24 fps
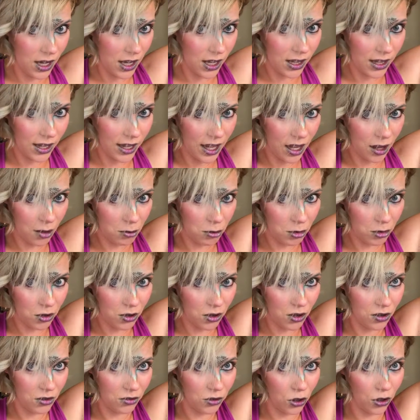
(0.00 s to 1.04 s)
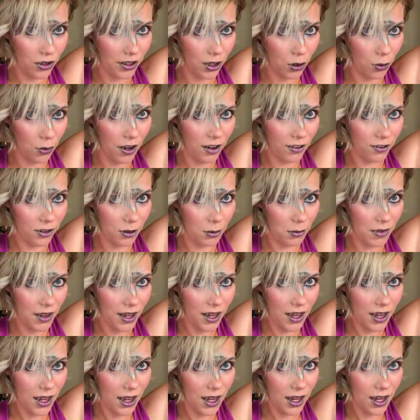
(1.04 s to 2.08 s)
Clamp, rolling away from
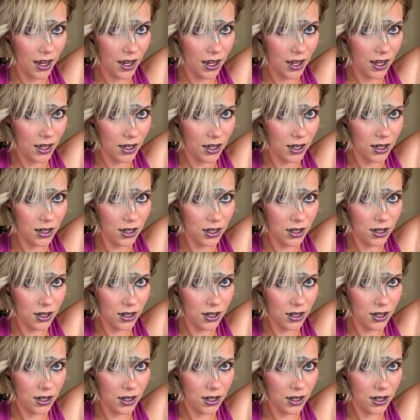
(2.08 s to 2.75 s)
the head.